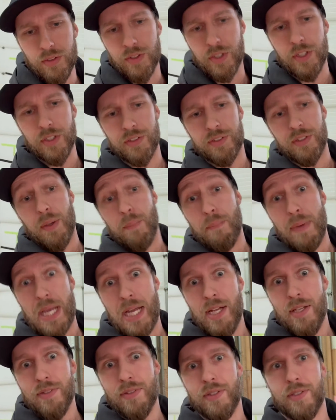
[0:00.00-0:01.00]
There's some
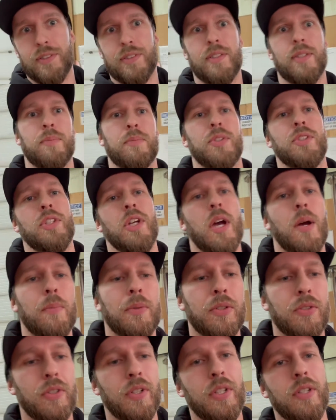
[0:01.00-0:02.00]
math and some
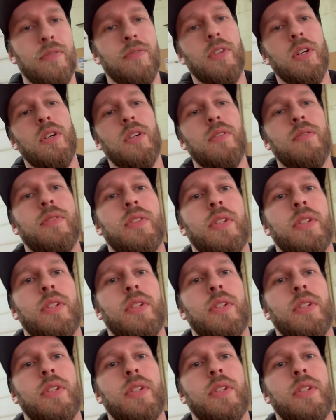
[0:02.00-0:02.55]
geometry involved,